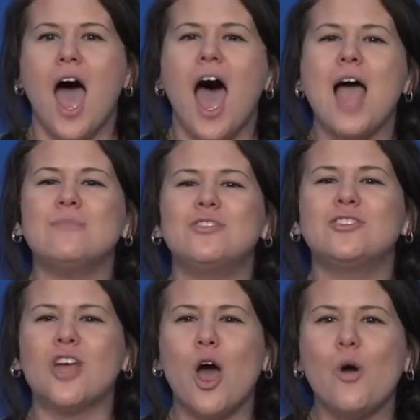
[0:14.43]
I'm
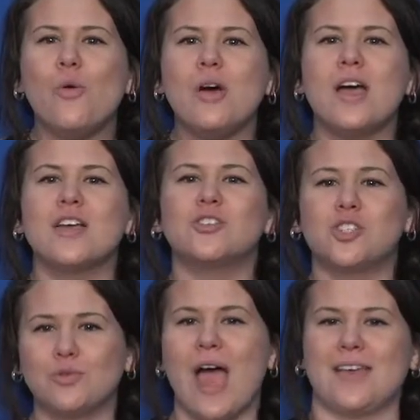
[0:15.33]
so
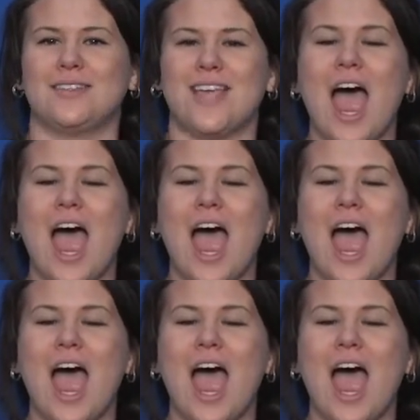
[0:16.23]
stressed.